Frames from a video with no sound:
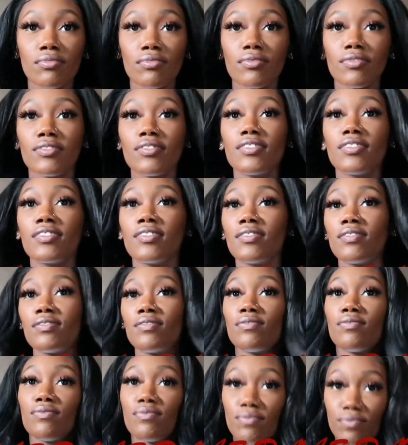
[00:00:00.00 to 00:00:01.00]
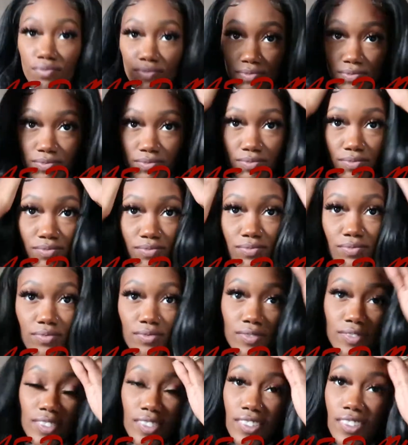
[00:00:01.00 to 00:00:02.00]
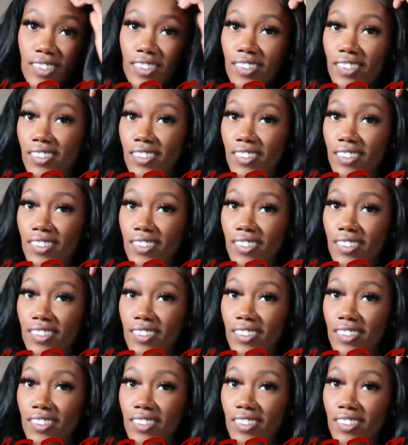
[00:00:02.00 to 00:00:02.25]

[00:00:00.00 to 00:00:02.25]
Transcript: Two little chairs. Bird.